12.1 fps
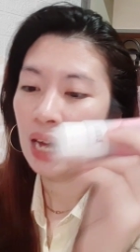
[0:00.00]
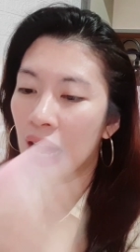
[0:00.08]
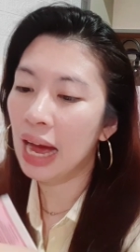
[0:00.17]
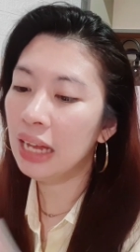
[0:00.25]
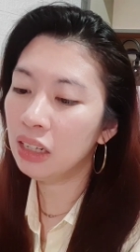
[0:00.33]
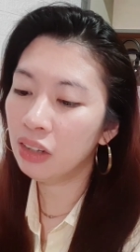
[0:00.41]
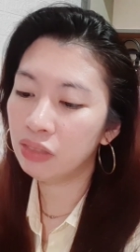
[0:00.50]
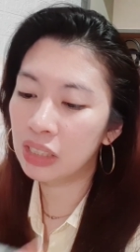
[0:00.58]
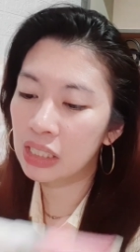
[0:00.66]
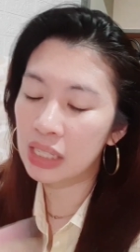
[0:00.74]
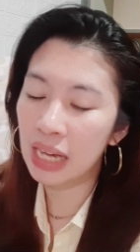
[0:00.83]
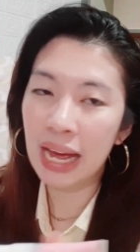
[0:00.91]
I love
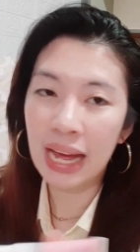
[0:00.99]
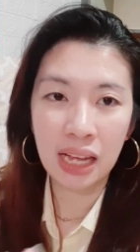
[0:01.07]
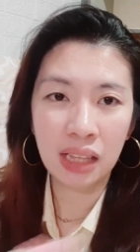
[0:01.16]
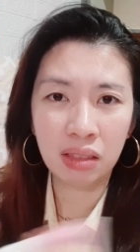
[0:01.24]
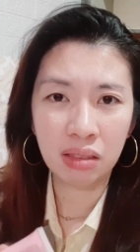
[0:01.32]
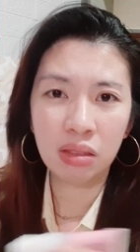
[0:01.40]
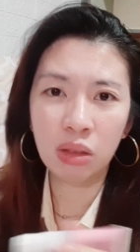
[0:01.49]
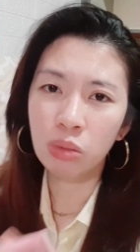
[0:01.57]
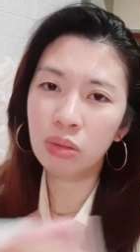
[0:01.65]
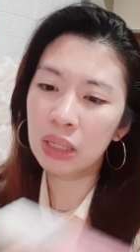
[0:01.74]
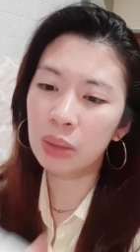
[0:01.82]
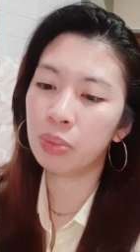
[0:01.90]
this I don't
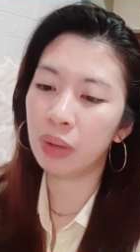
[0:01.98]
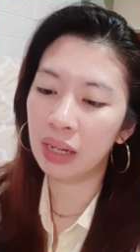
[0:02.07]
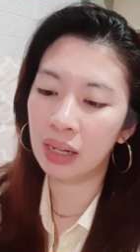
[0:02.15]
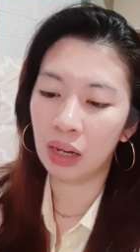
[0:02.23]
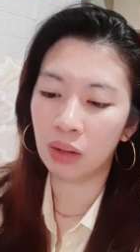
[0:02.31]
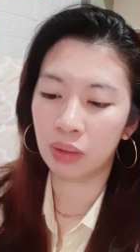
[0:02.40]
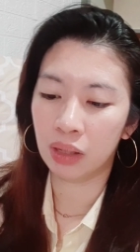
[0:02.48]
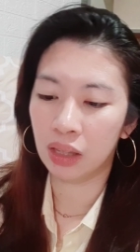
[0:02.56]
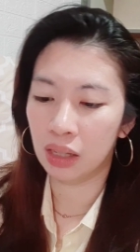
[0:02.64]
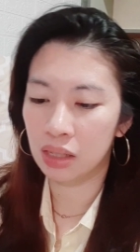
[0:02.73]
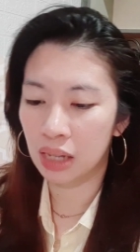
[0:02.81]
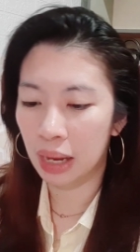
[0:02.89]
really break out with
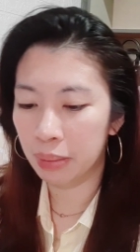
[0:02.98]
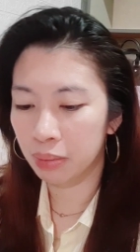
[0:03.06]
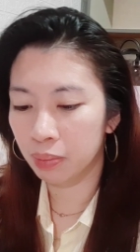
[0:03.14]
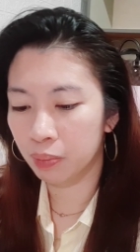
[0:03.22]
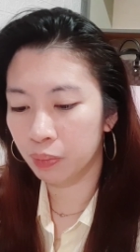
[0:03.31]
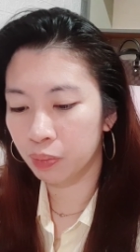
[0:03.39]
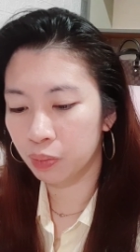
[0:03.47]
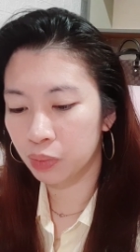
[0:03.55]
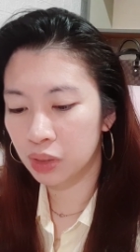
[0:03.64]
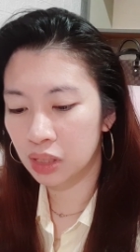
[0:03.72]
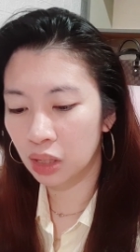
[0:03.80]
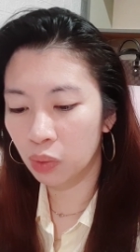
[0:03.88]
this I'm
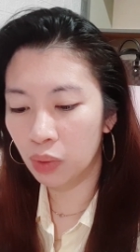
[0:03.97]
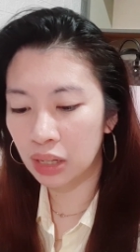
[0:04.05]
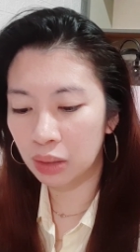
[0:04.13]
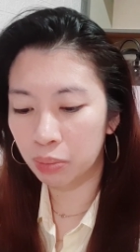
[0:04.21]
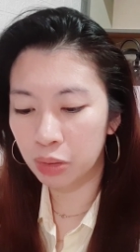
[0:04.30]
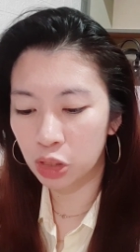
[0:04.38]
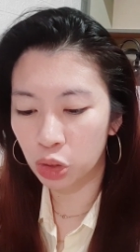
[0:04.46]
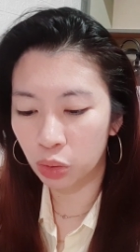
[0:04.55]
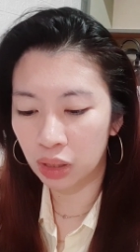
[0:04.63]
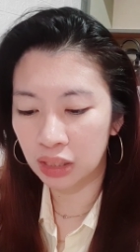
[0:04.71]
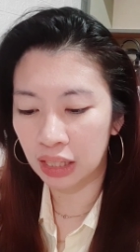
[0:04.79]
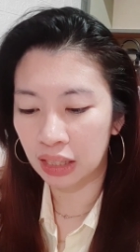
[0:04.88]
still want to be
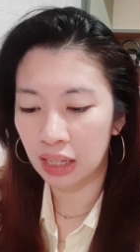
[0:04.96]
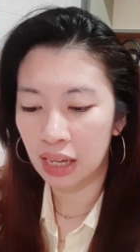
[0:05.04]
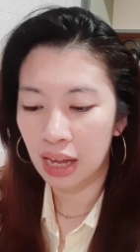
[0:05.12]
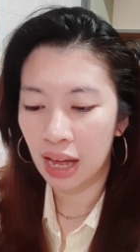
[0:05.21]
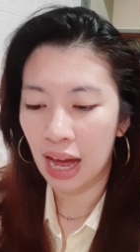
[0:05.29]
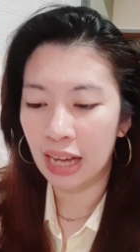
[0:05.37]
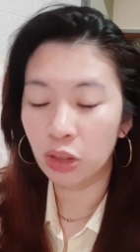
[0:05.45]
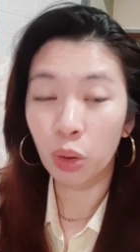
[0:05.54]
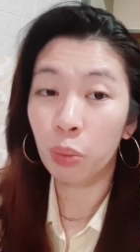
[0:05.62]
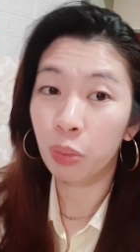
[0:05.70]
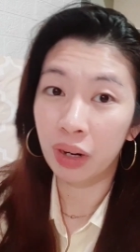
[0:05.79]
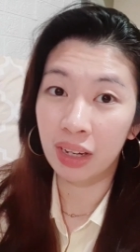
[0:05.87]
sure that I
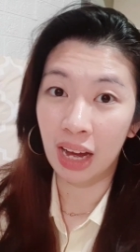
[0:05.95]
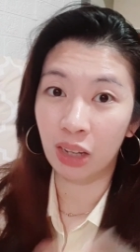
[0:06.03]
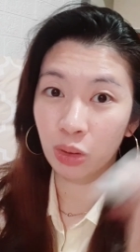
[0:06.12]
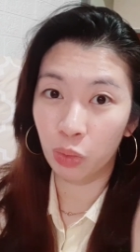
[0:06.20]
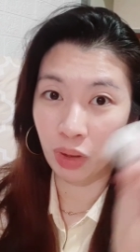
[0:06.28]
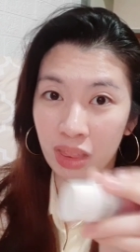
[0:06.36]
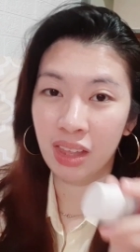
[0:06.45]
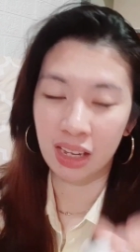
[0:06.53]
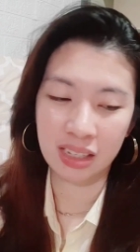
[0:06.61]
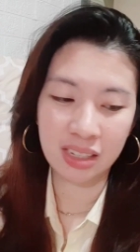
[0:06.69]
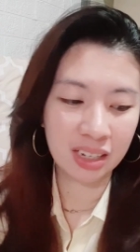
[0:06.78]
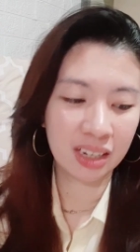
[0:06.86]
don't break out with
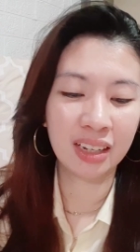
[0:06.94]
this